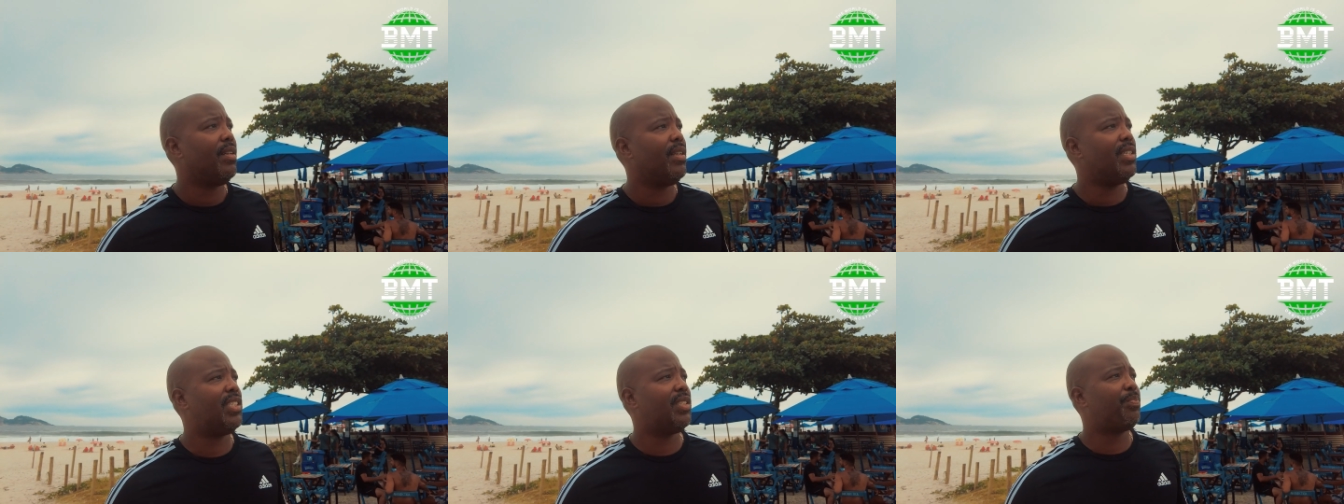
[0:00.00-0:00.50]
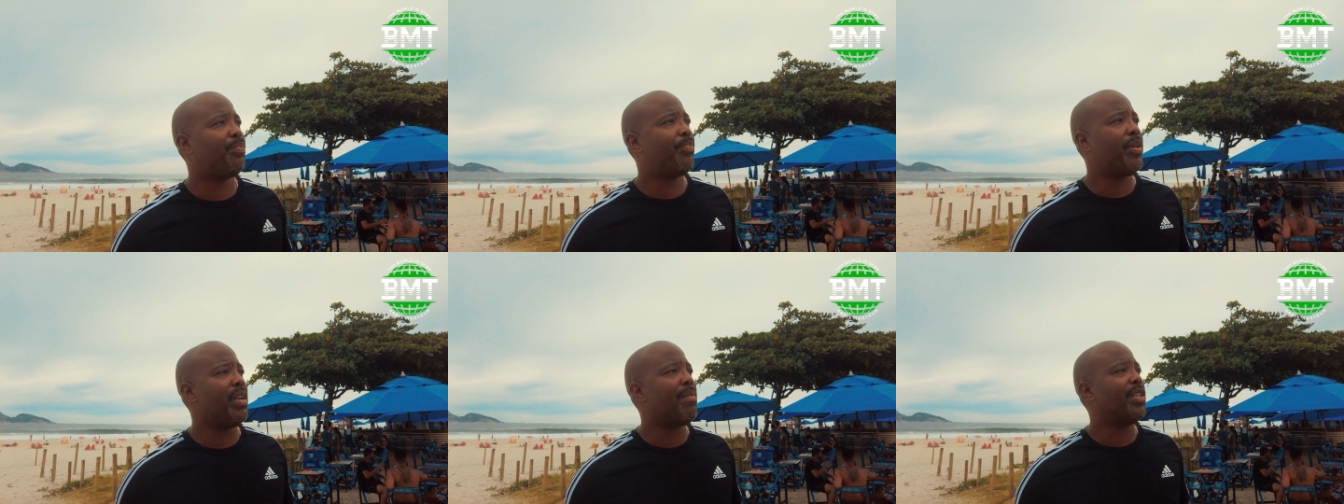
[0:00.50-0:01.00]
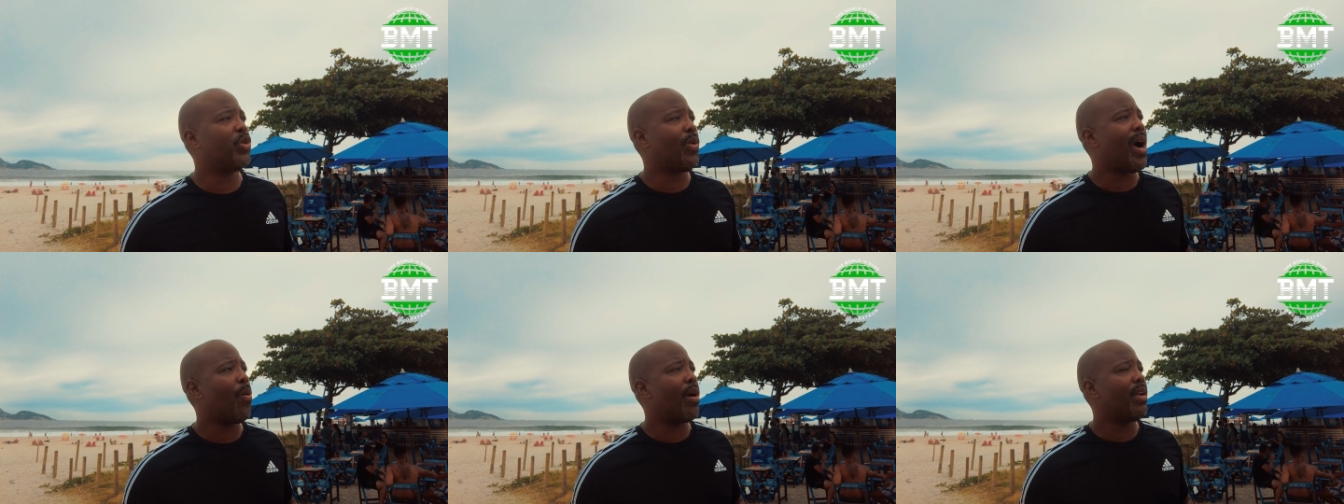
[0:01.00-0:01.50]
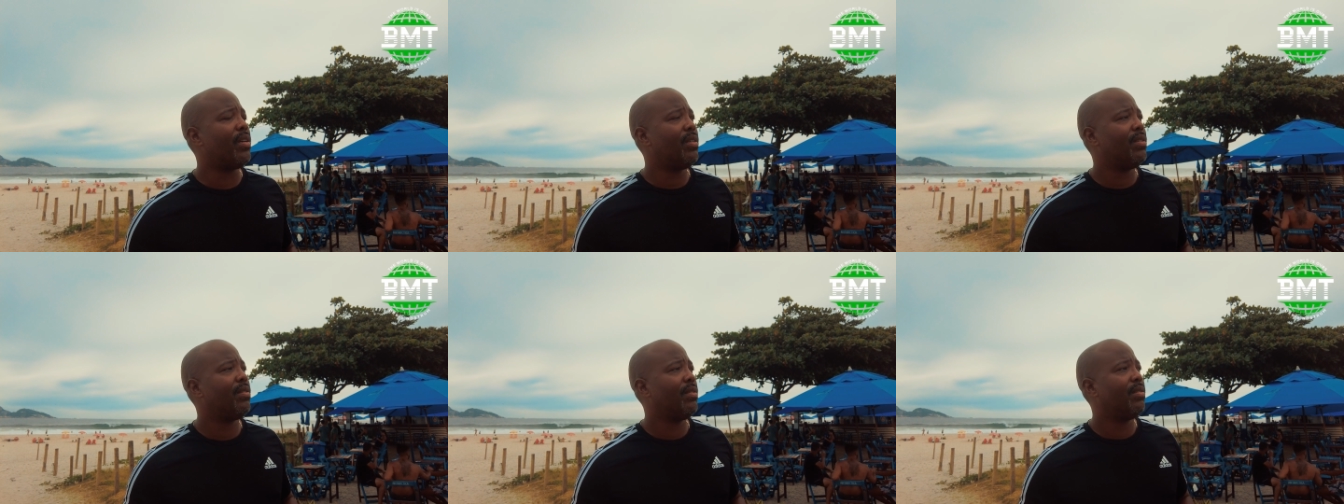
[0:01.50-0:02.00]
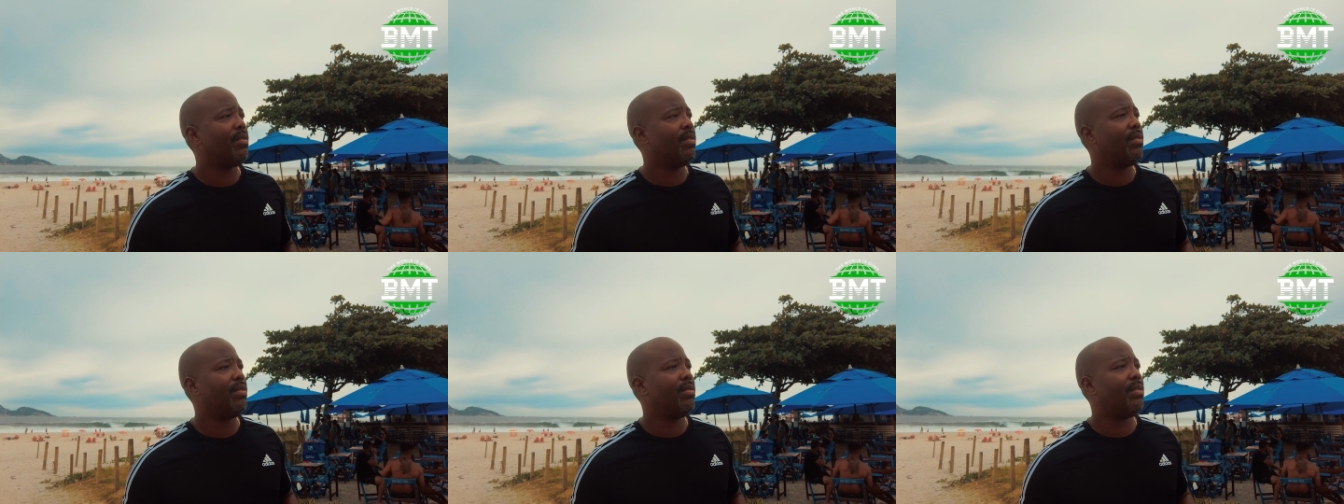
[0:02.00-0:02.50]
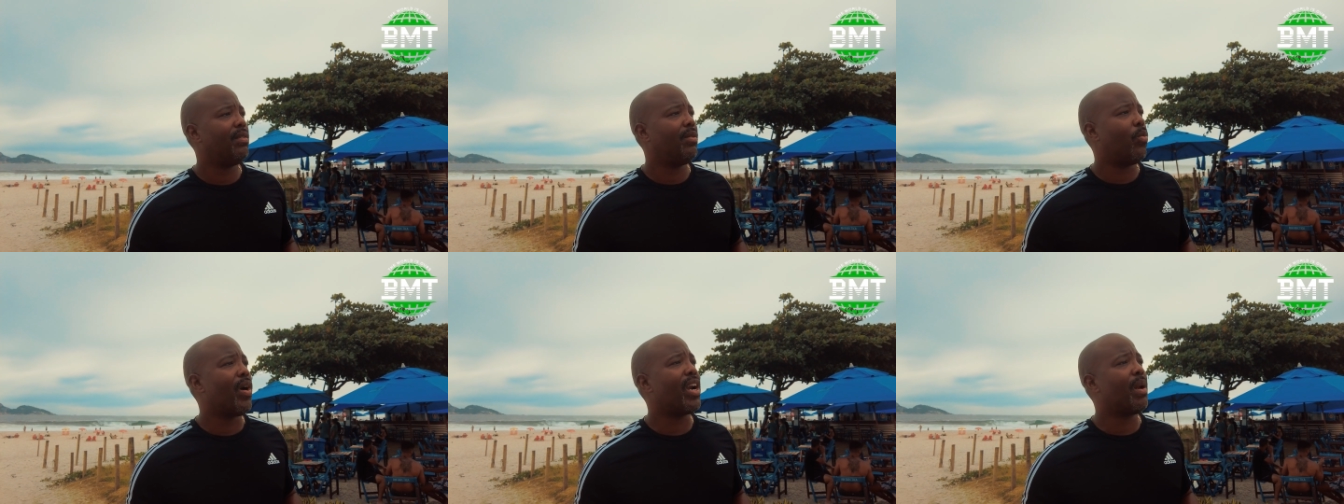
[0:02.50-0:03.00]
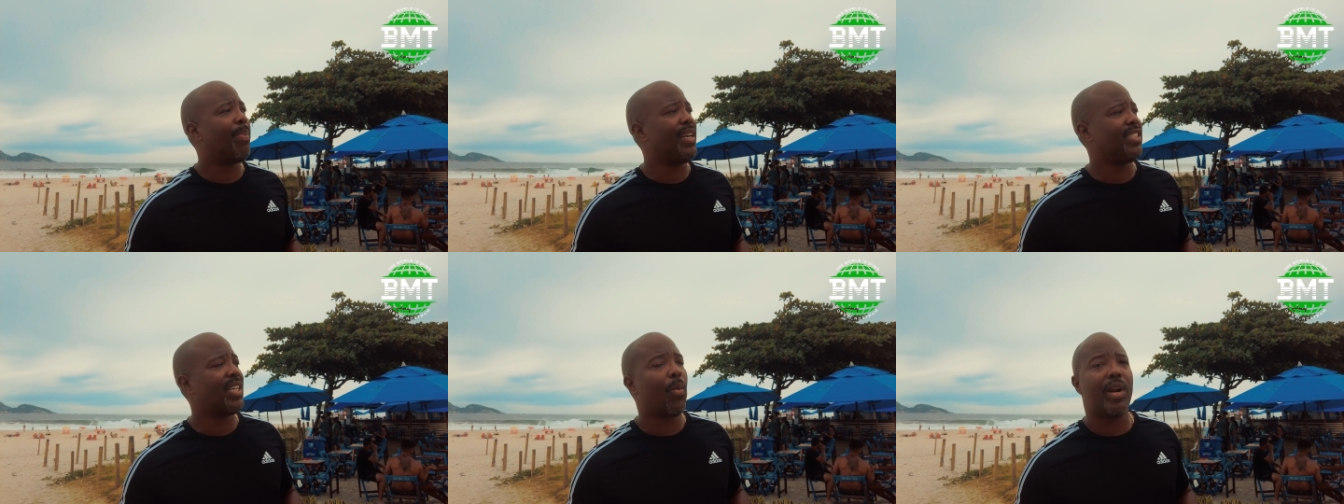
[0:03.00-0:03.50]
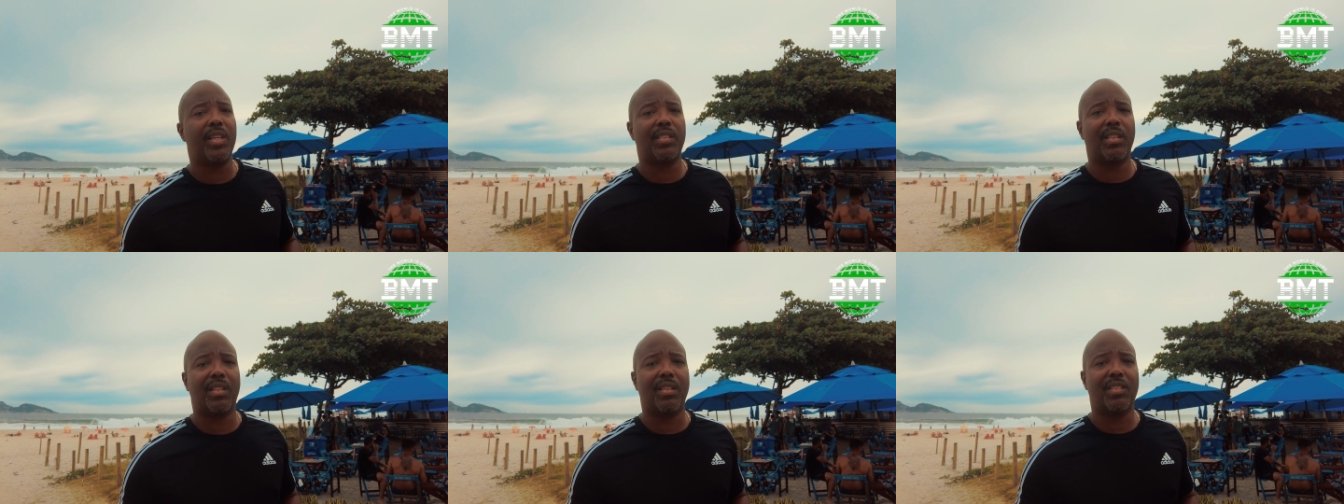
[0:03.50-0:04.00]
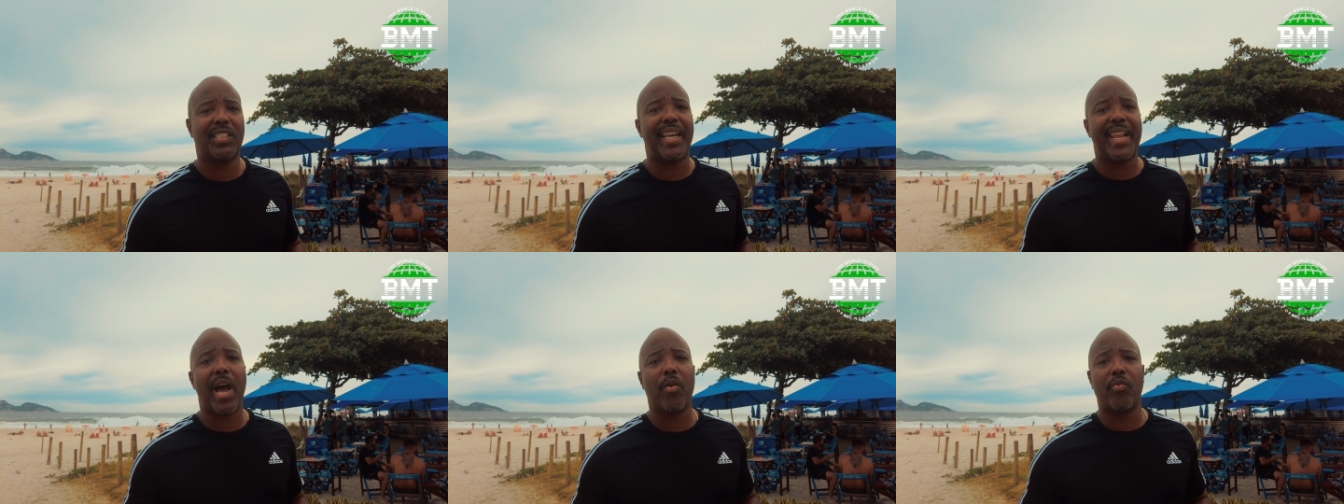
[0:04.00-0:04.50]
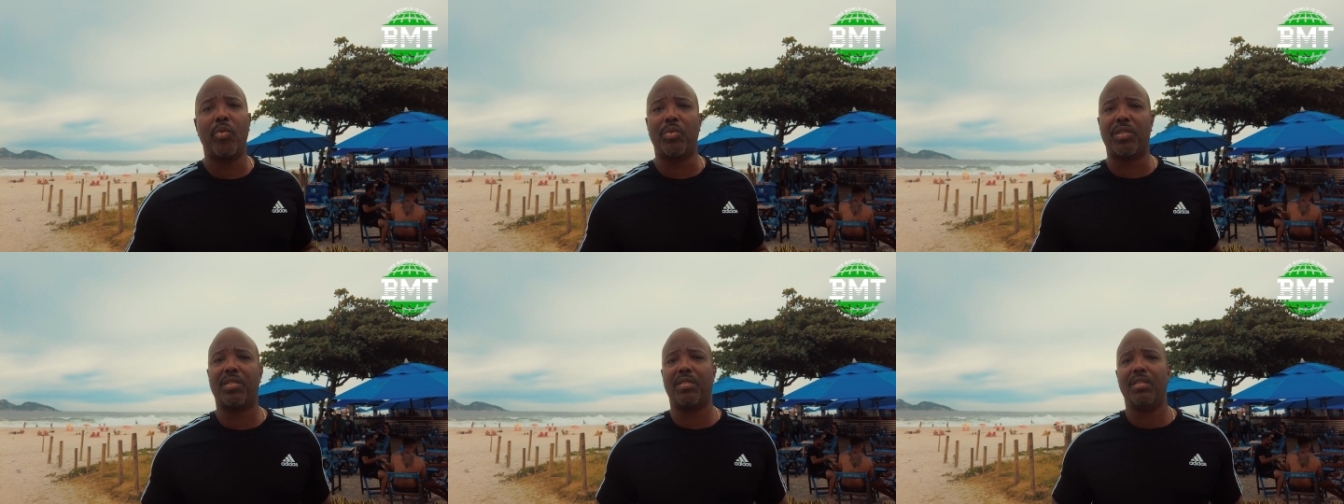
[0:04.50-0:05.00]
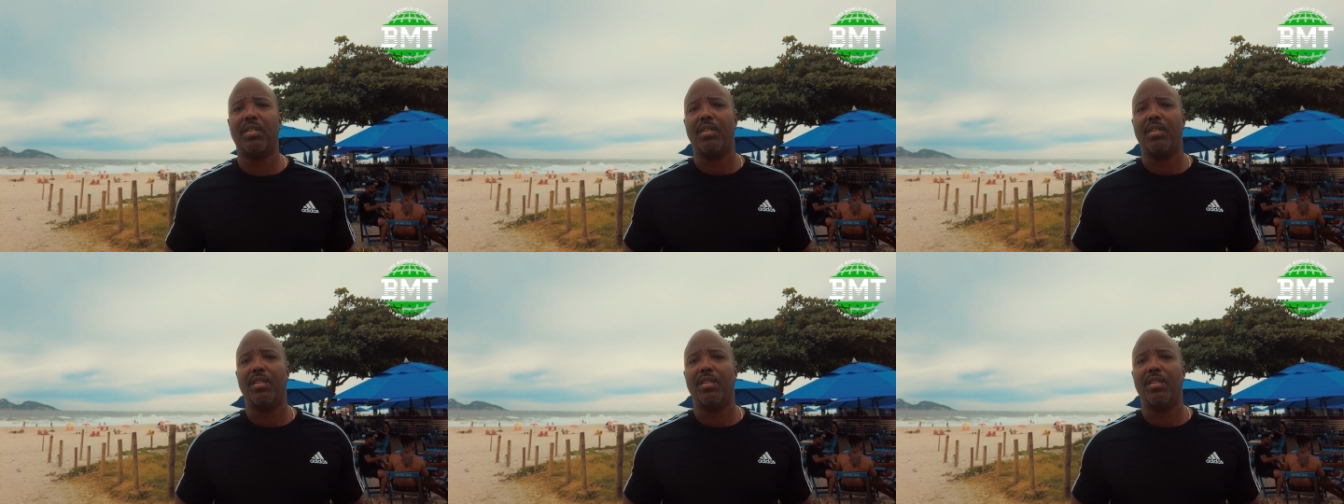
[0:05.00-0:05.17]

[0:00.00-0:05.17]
this is pretty much where one of the places I want to set down roots